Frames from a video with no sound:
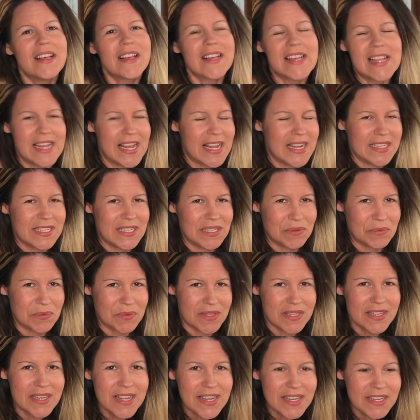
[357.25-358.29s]
connecting
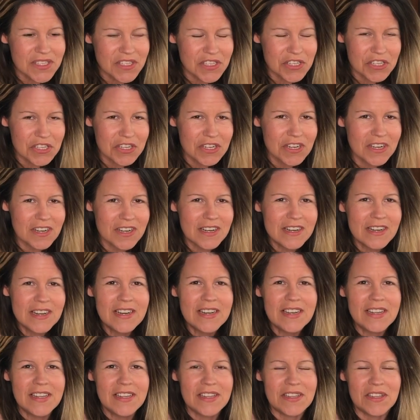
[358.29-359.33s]
with nature,
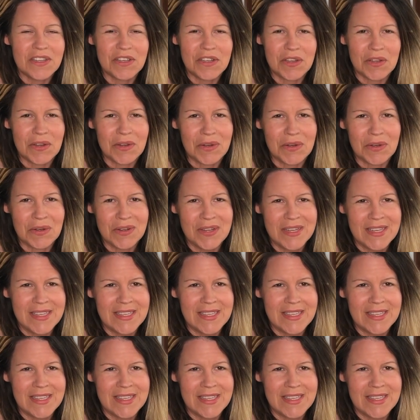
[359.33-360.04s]
you know,